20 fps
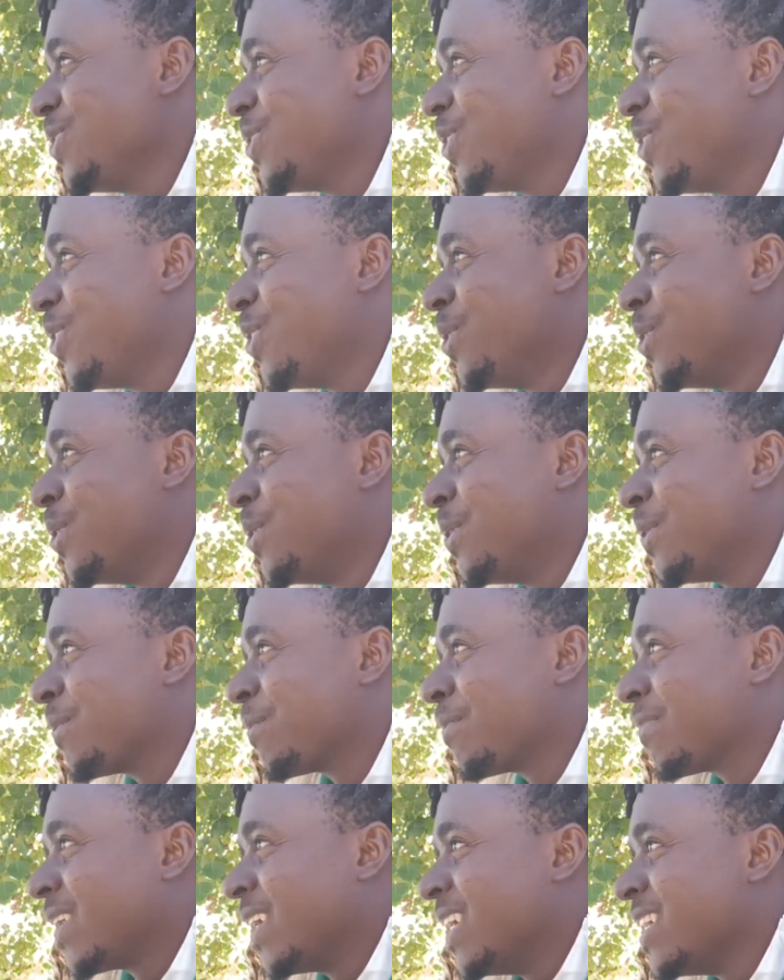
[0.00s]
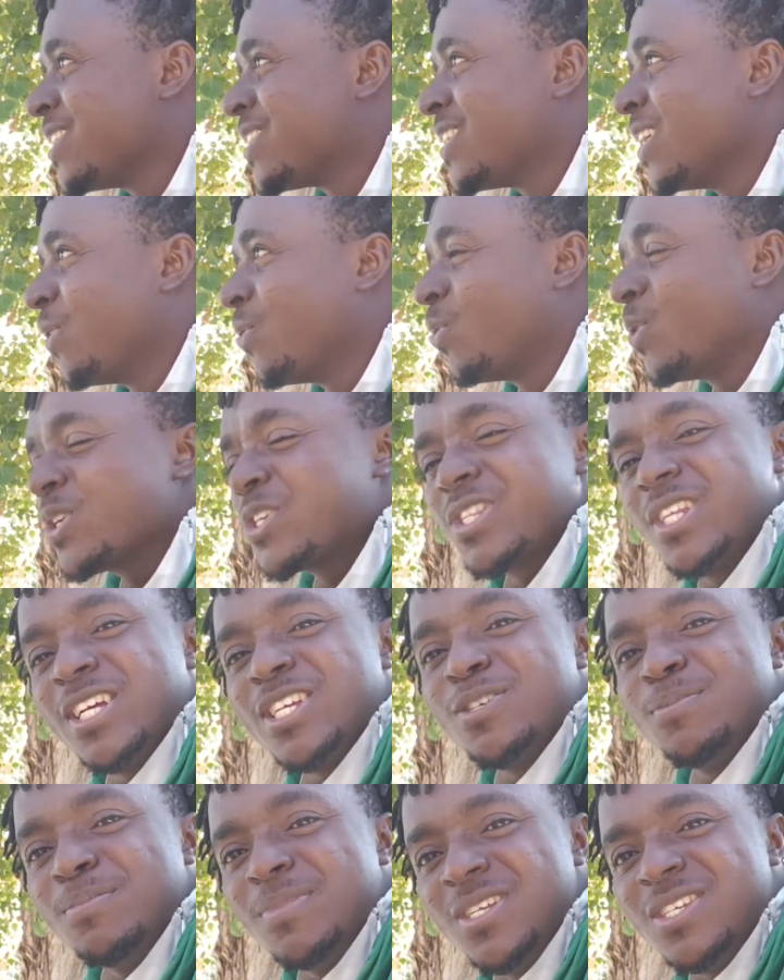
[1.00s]
you go is the
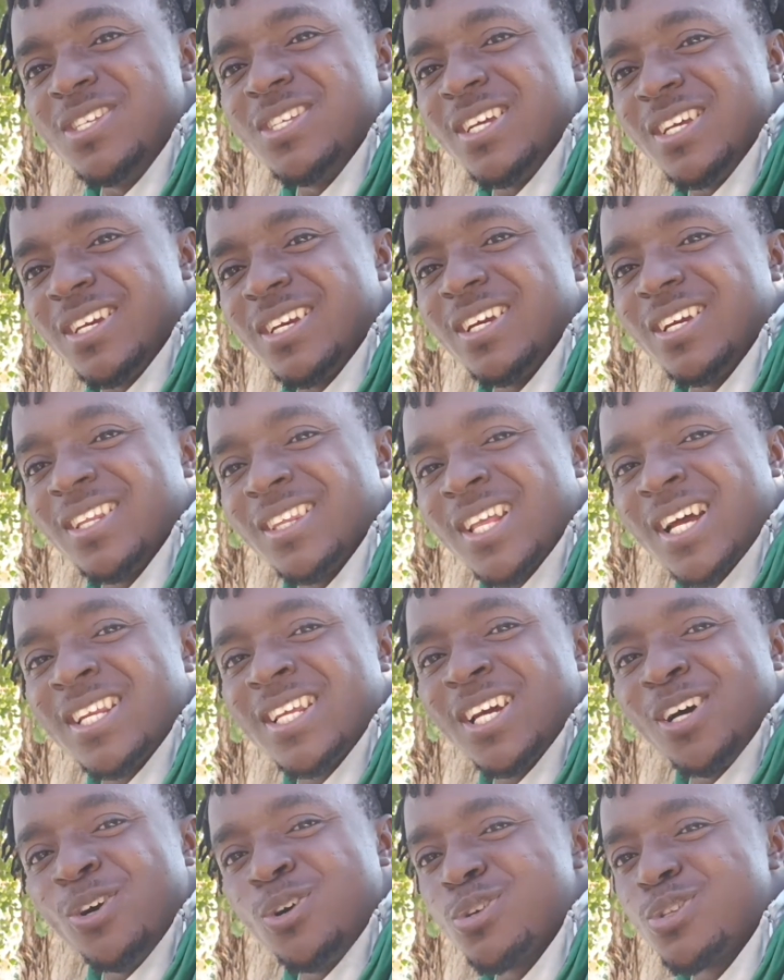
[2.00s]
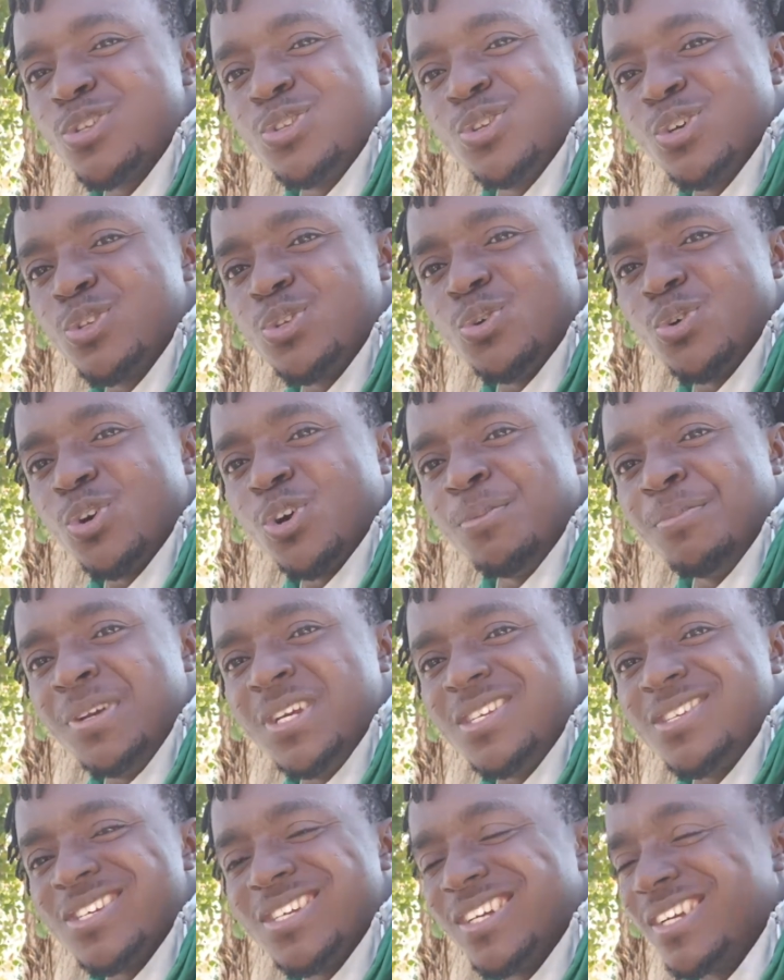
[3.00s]
worstest mistake that they ought not to
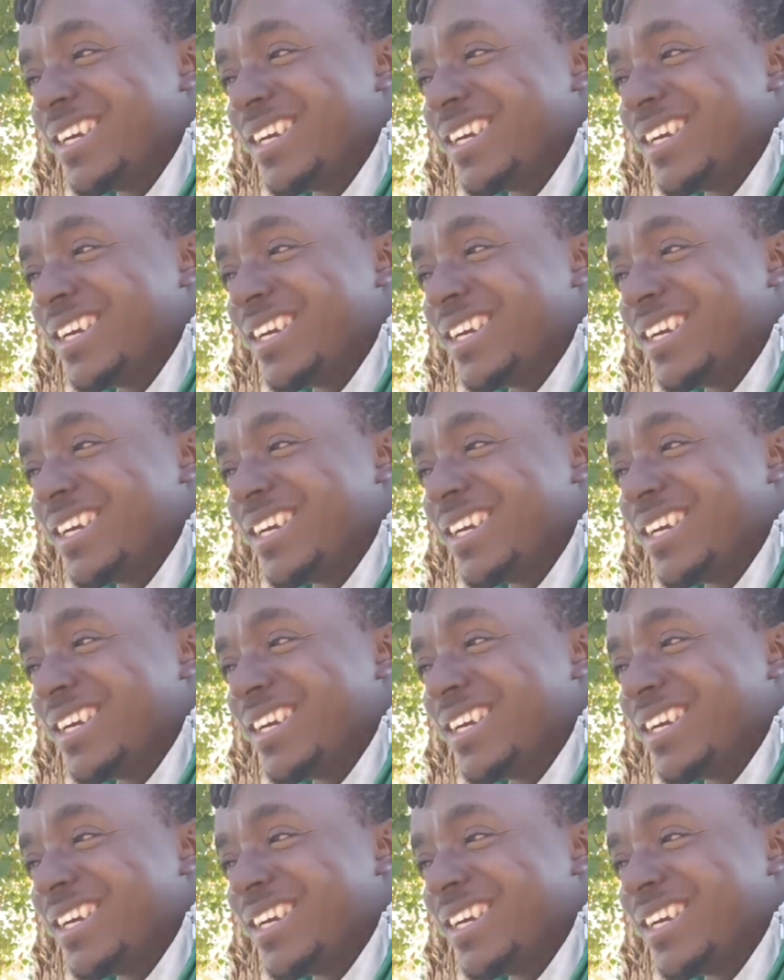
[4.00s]
commit.